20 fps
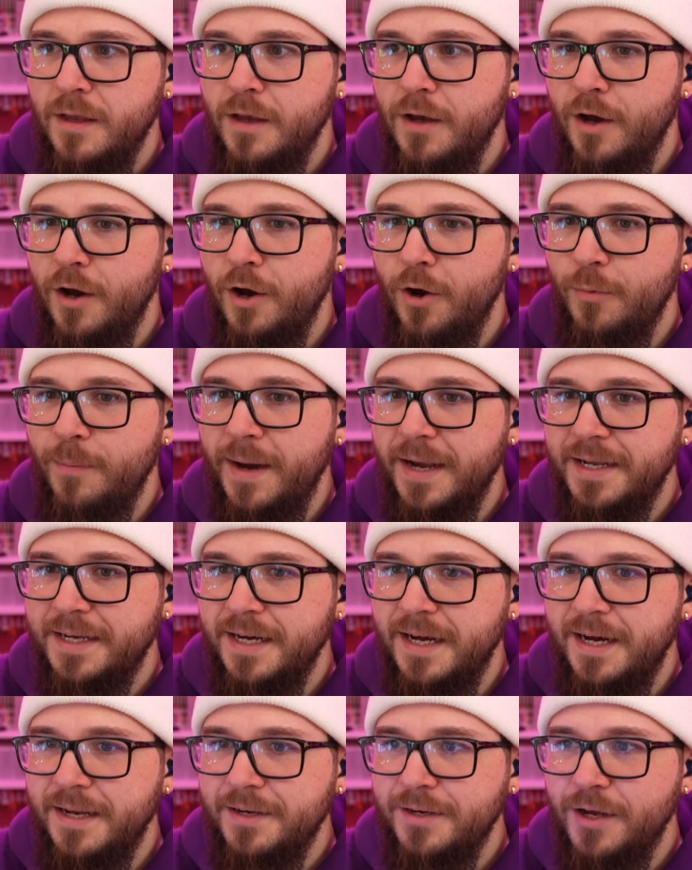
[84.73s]
Oh my
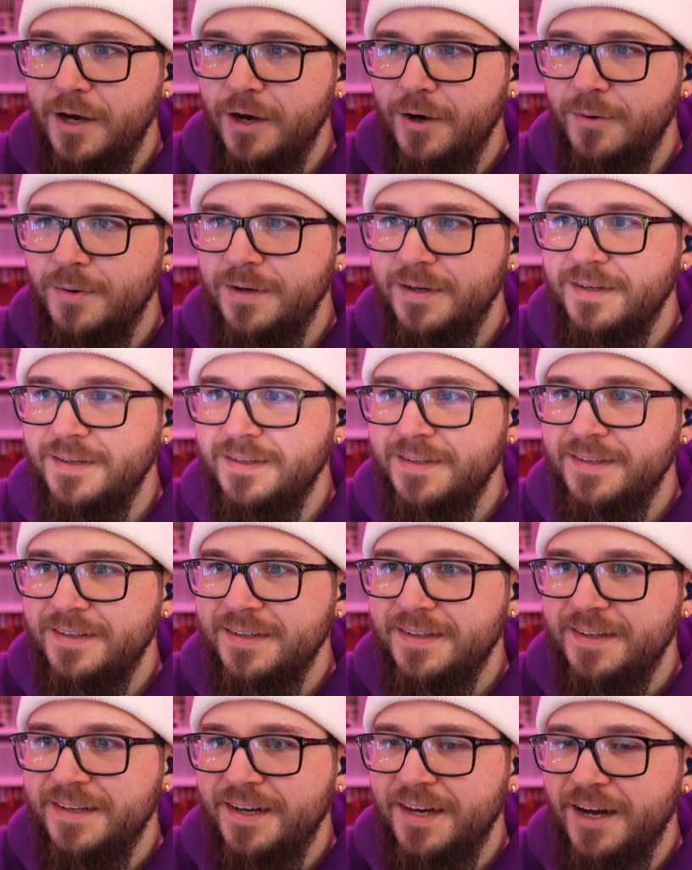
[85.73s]
God, no.
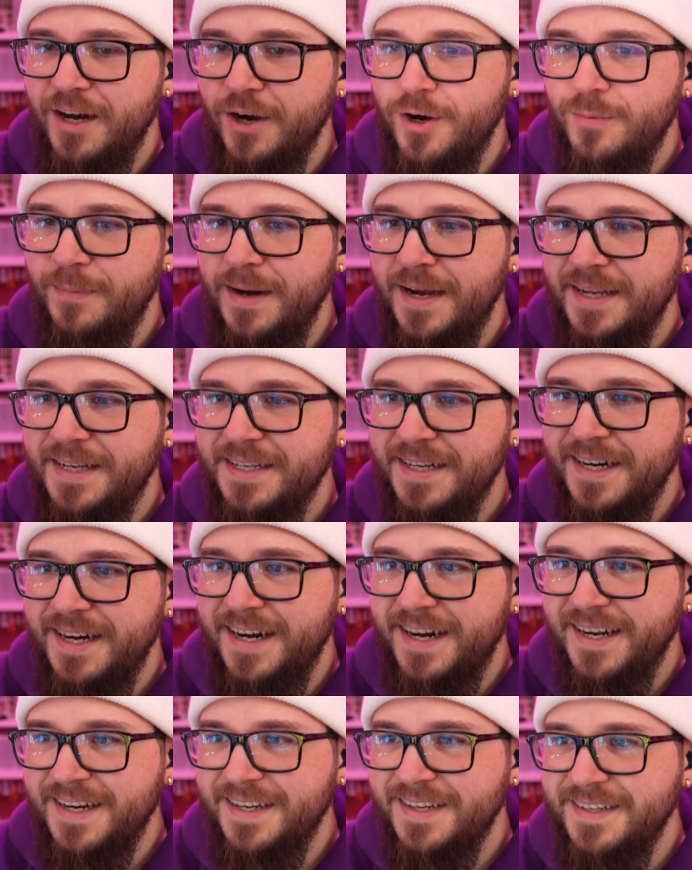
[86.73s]
Oh my
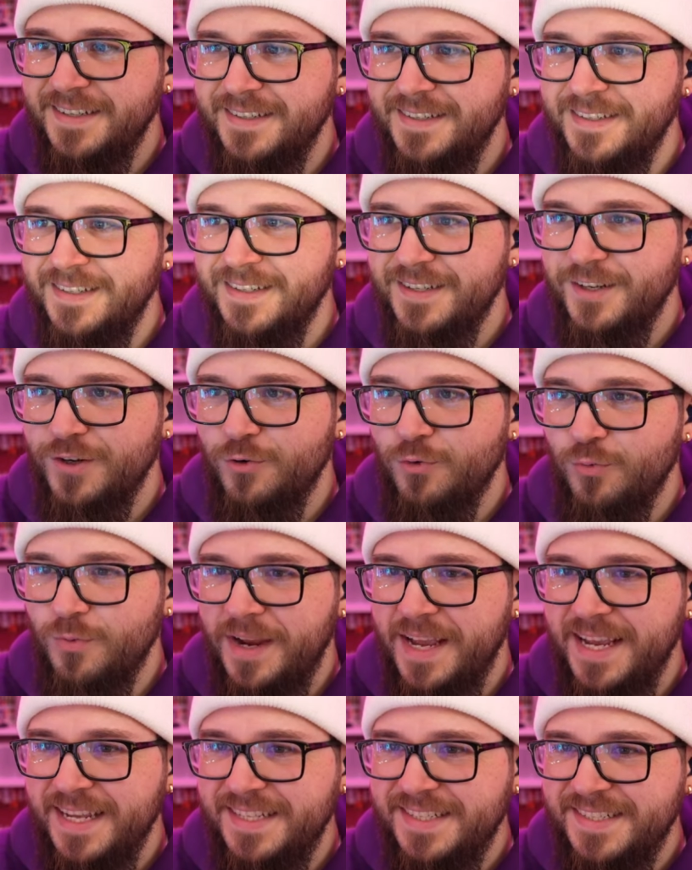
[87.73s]
God.
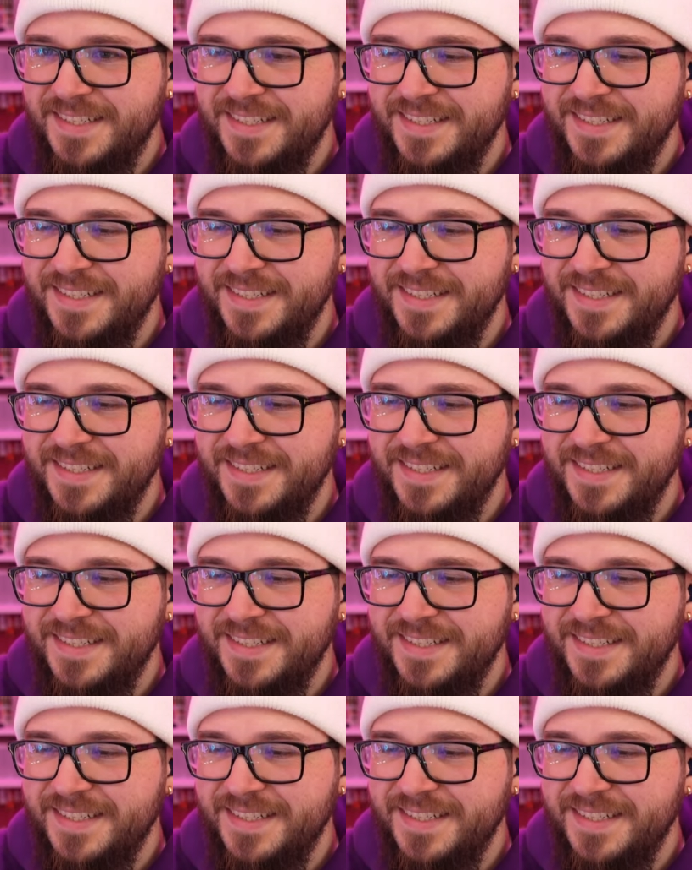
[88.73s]
Great.